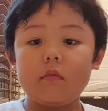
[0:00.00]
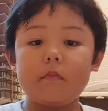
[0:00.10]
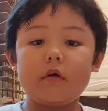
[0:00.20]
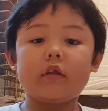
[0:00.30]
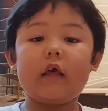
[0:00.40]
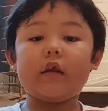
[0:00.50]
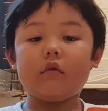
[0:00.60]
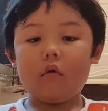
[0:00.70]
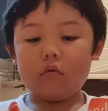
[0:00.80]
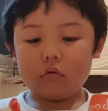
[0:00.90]
But I
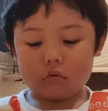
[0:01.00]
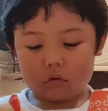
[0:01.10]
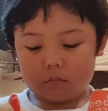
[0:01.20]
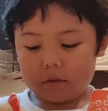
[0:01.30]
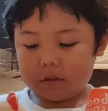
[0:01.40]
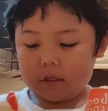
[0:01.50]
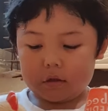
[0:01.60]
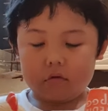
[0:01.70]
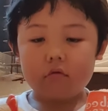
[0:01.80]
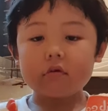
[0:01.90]
don't, but they
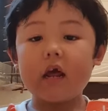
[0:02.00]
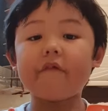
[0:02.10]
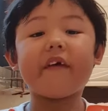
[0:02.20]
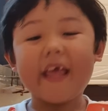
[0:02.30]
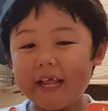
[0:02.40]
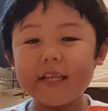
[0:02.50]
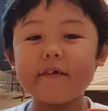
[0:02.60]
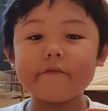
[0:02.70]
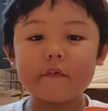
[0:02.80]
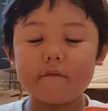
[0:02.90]
don't have any
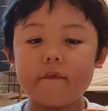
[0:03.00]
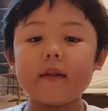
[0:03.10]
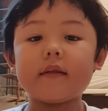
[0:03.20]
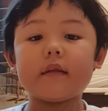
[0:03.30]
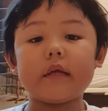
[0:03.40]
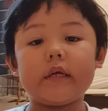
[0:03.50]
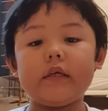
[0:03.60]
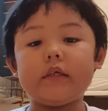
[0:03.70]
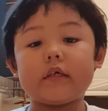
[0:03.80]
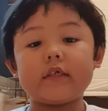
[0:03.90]
of the
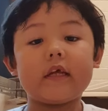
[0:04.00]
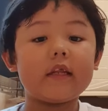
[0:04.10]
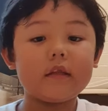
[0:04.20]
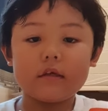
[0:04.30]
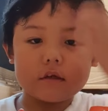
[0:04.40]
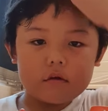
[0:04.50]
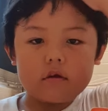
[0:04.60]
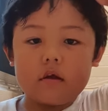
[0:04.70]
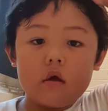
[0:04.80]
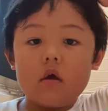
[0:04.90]
vintage because I
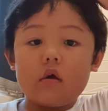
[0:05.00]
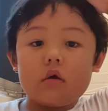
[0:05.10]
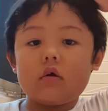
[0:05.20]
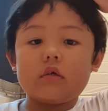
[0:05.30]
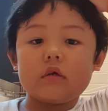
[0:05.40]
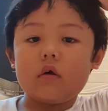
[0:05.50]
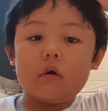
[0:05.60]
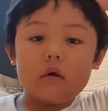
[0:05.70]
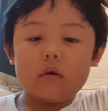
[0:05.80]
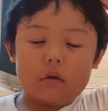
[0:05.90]
just, cause,
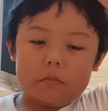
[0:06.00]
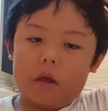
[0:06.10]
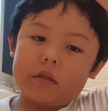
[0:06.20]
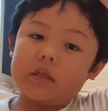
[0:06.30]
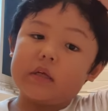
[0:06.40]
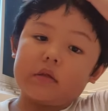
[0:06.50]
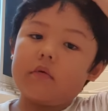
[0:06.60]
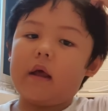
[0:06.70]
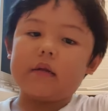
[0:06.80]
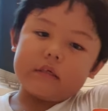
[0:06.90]
uh, I think the
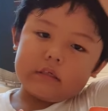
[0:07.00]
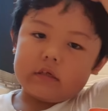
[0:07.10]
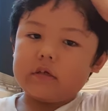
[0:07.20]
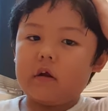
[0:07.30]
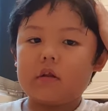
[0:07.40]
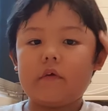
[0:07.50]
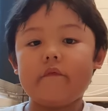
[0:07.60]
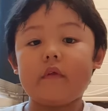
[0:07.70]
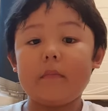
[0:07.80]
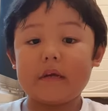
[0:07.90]
aunties does not
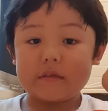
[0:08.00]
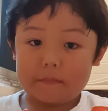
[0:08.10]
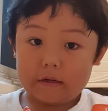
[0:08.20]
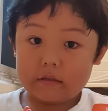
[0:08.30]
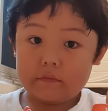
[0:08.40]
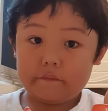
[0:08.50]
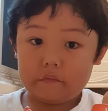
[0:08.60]
give them expensive